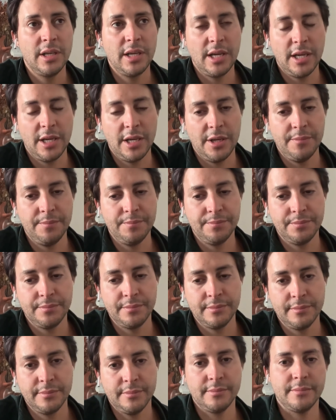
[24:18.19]
At
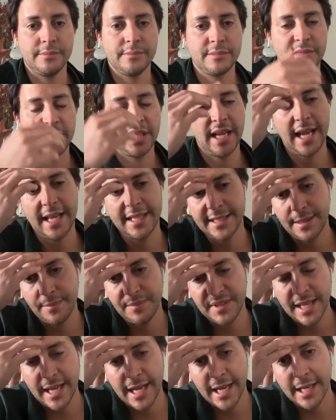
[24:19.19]
the
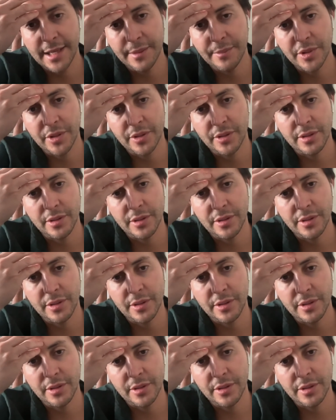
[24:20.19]
same time,